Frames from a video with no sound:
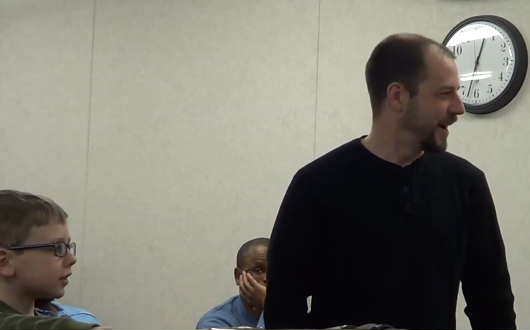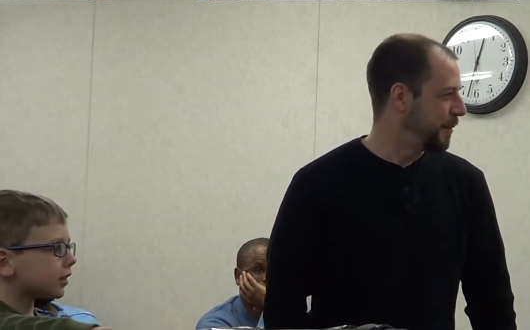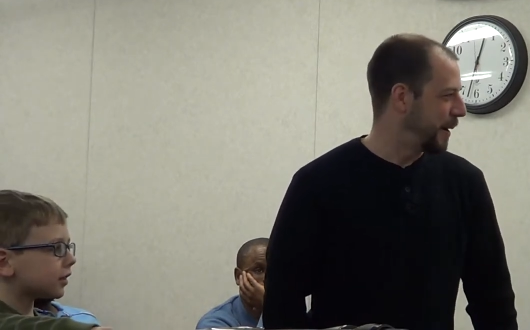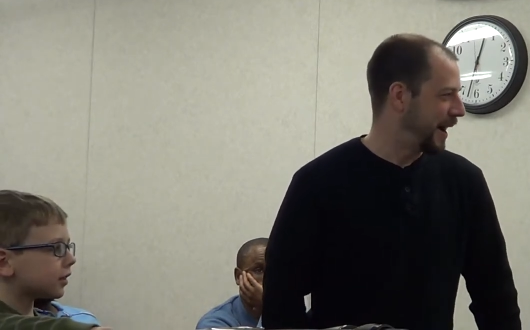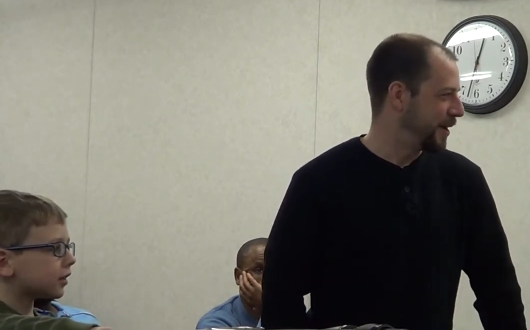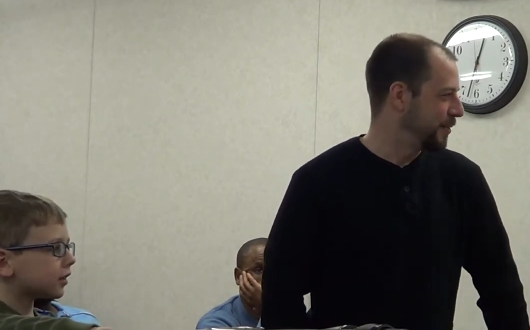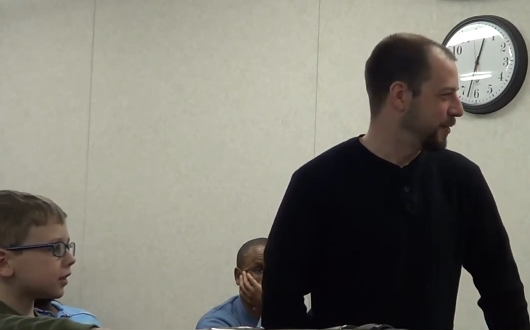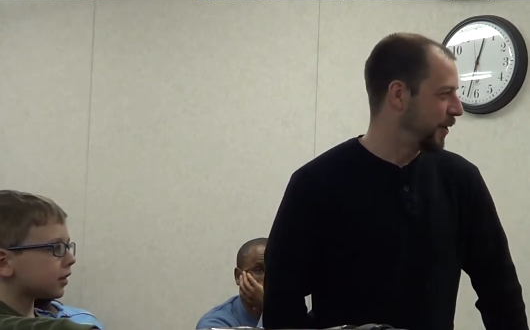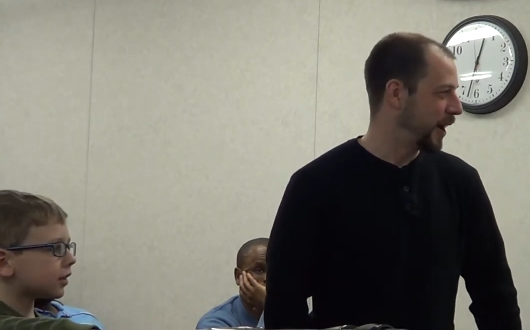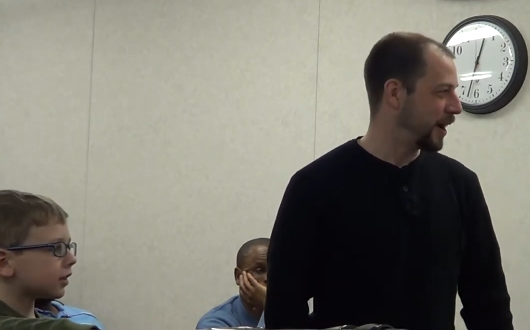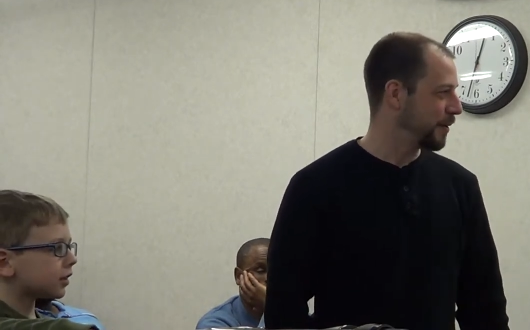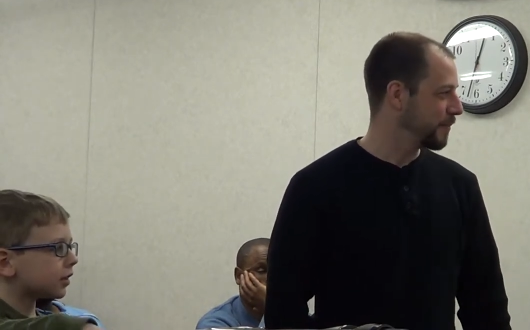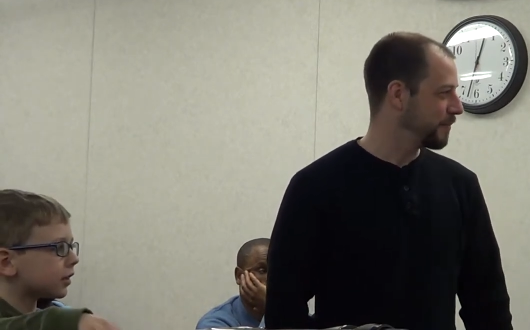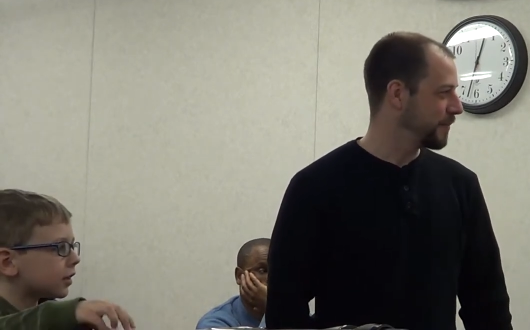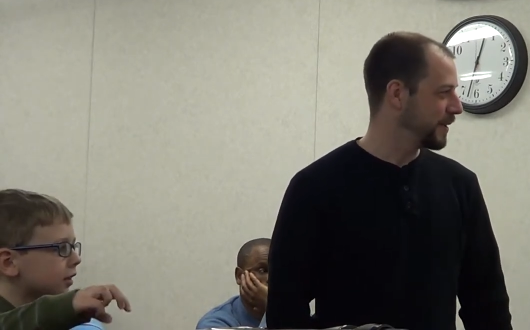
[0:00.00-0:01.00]
Speaker 1: uh, I don't know
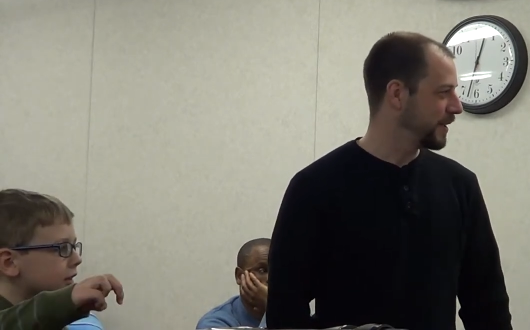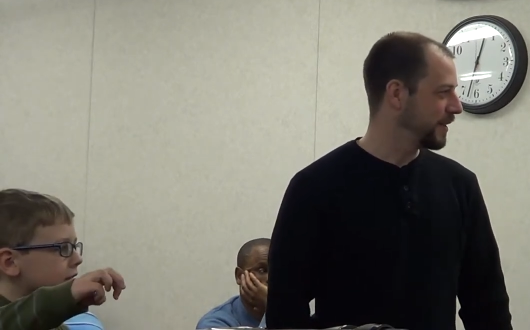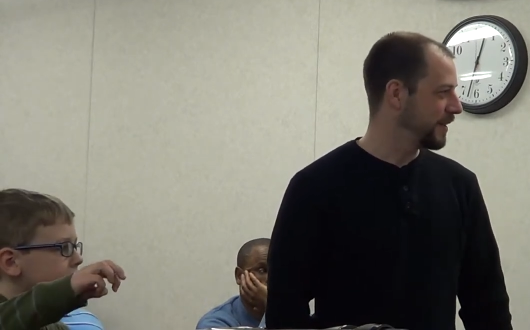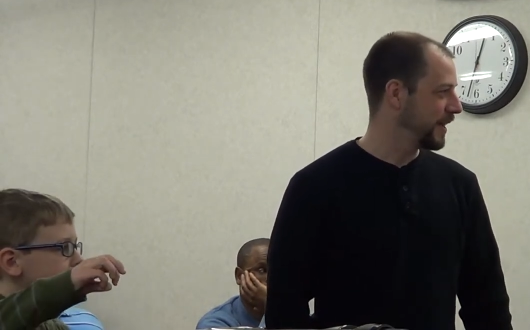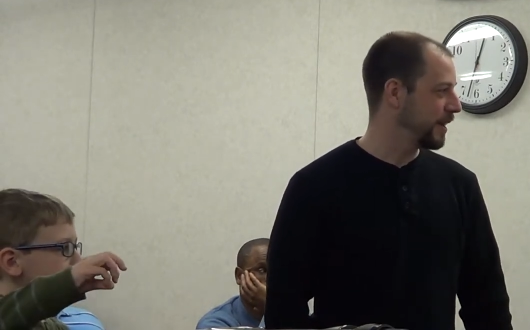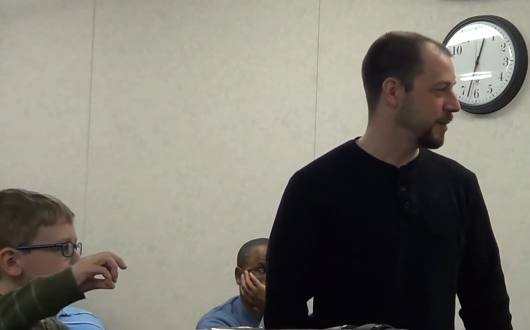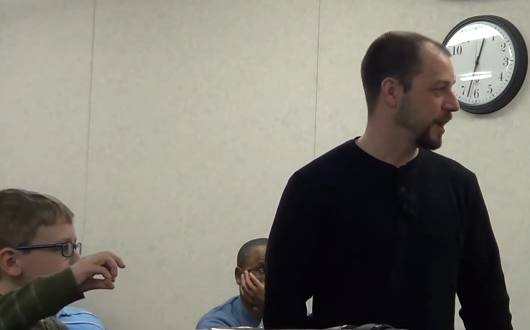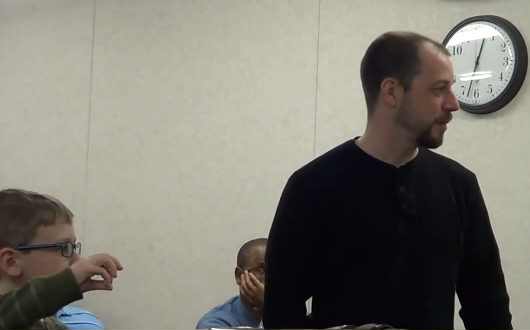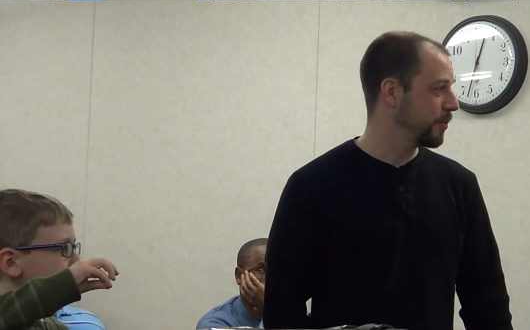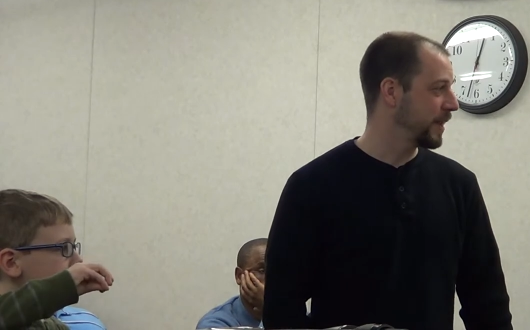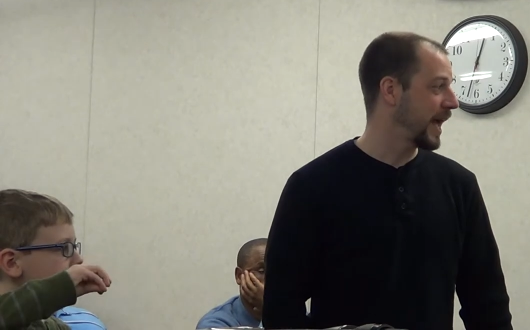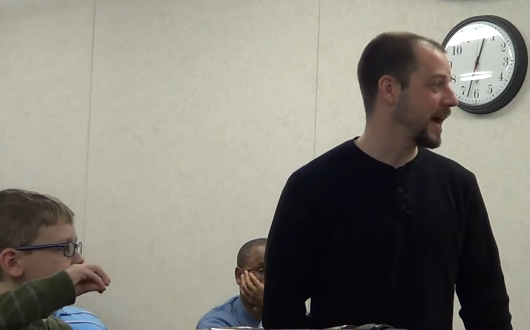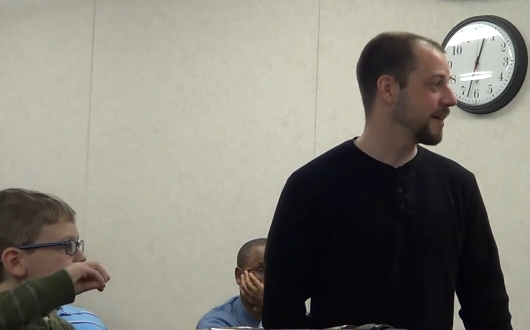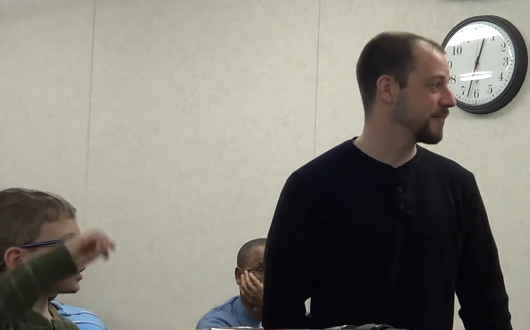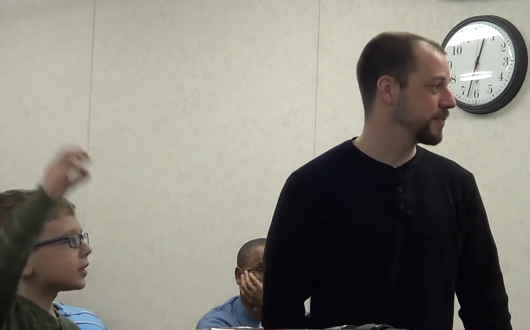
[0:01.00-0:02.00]
how. I don't know. It, it
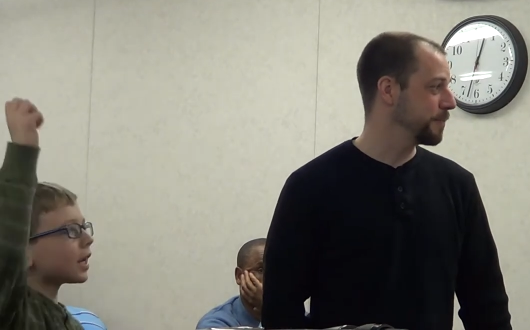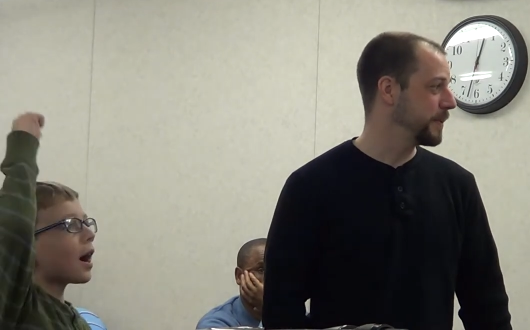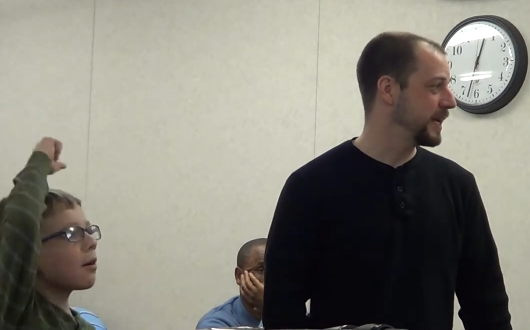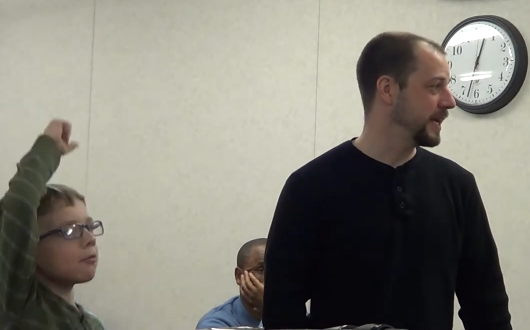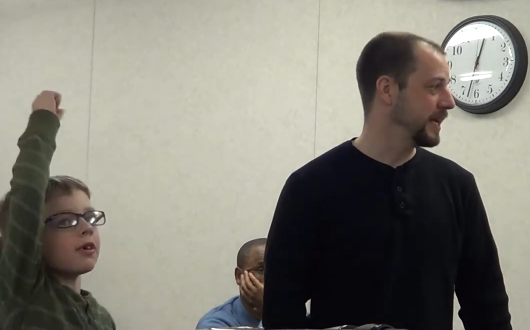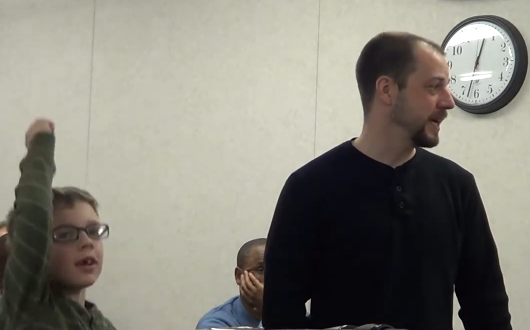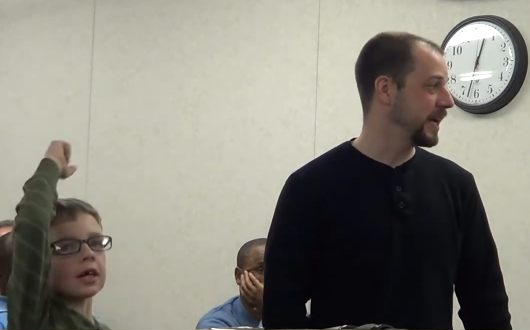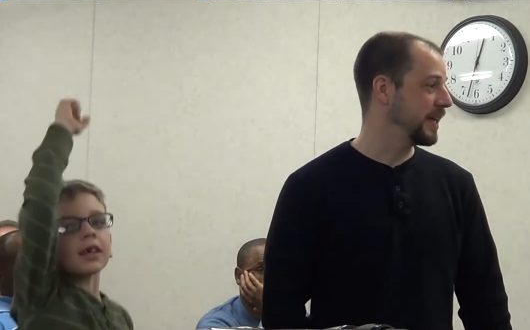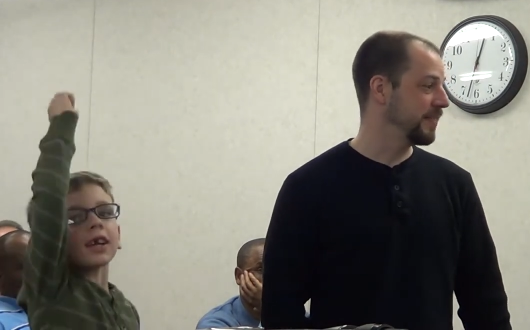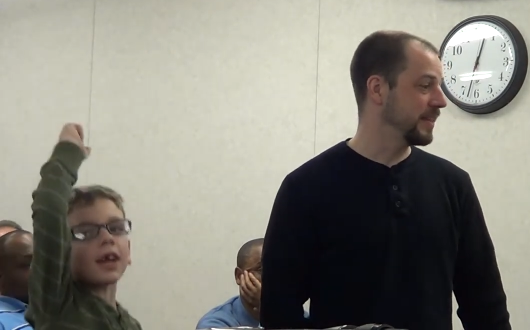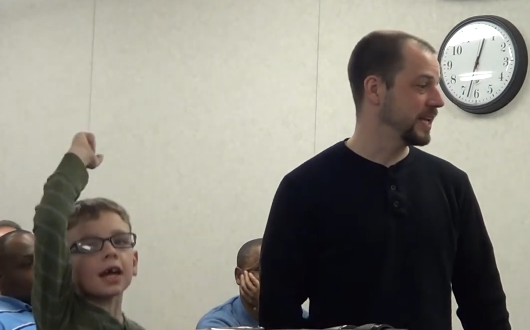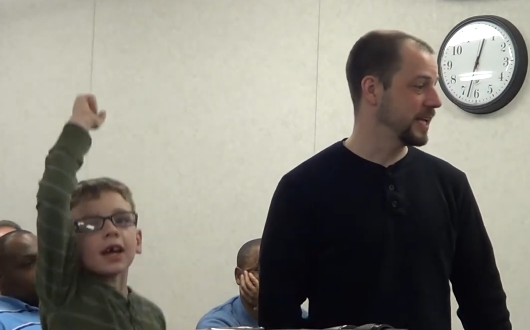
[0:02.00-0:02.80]
would have to be in